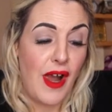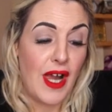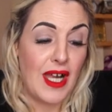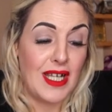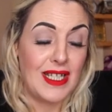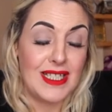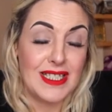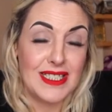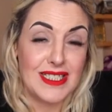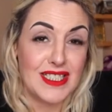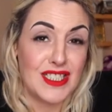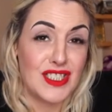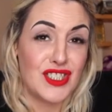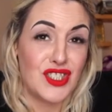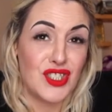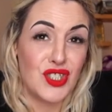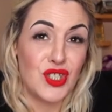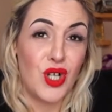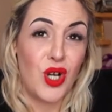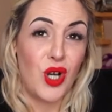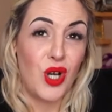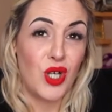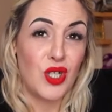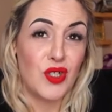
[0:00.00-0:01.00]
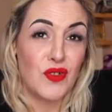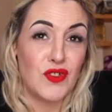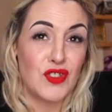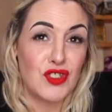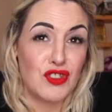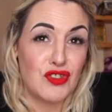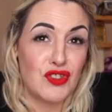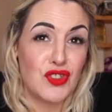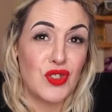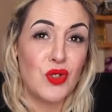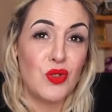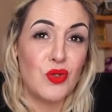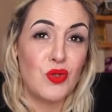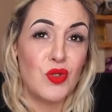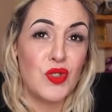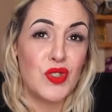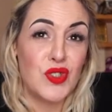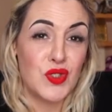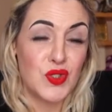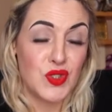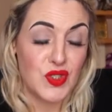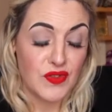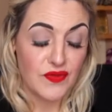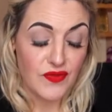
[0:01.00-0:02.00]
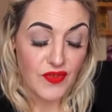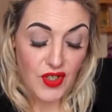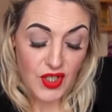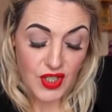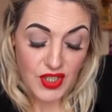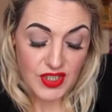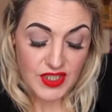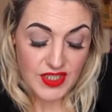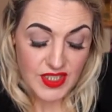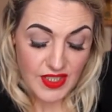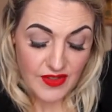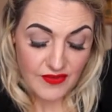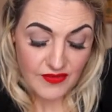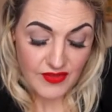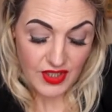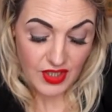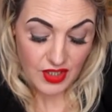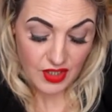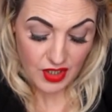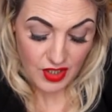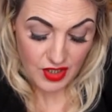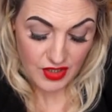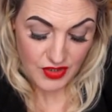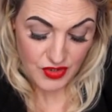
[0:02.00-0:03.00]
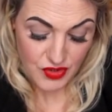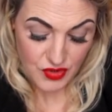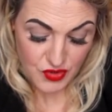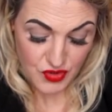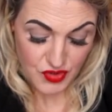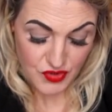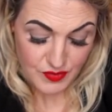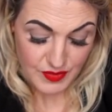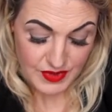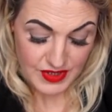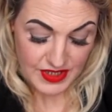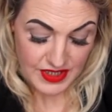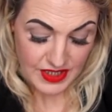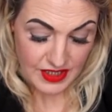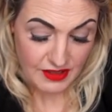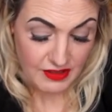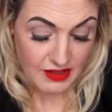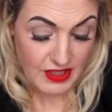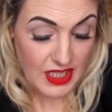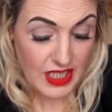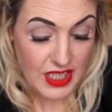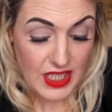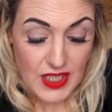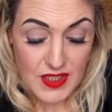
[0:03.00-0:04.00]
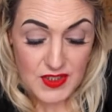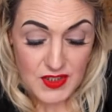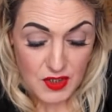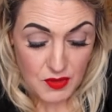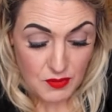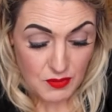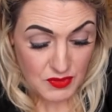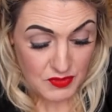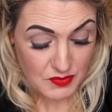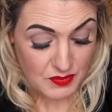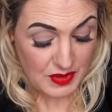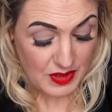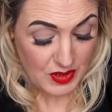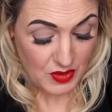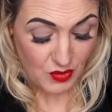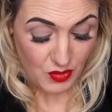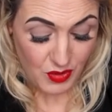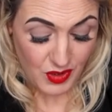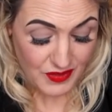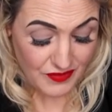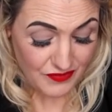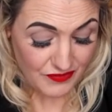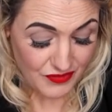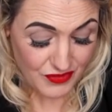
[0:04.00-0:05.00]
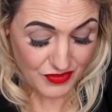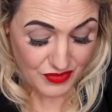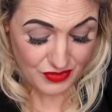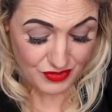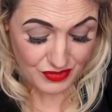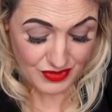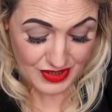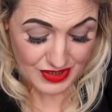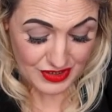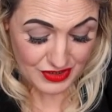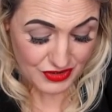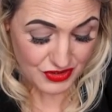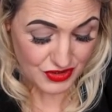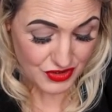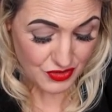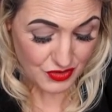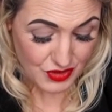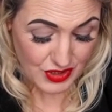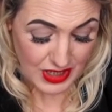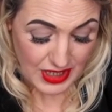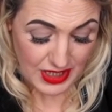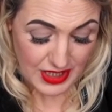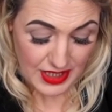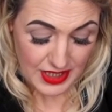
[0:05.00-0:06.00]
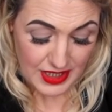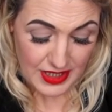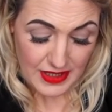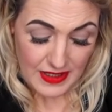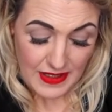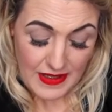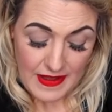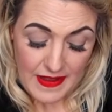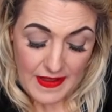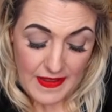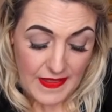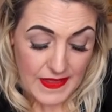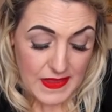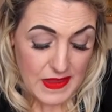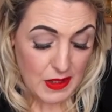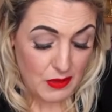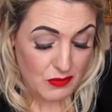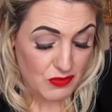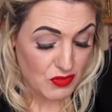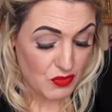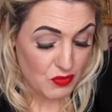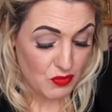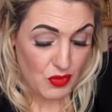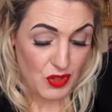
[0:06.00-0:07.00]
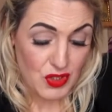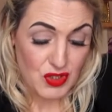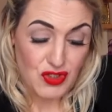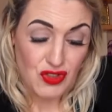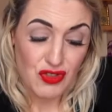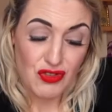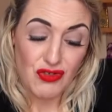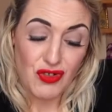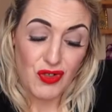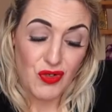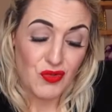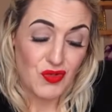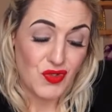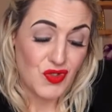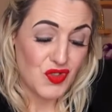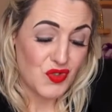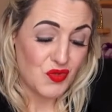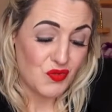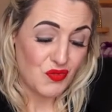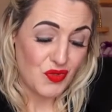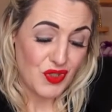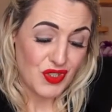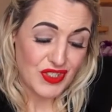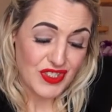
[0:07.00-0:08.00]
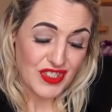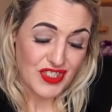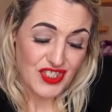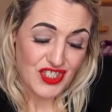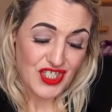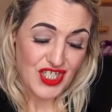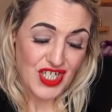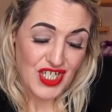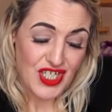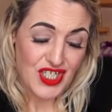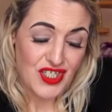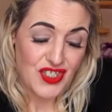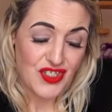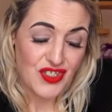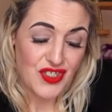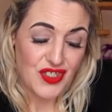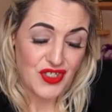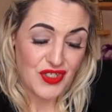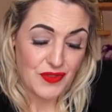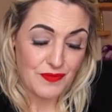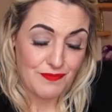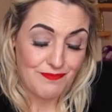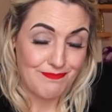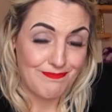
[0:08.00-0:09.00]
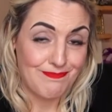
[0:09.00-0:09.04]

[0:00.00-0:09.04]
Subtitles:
listening to the call of their soul. So divine is definitely calling judgment here. Someone's been quite foolish, okay? Doesn't want to grow, doesn't want to change.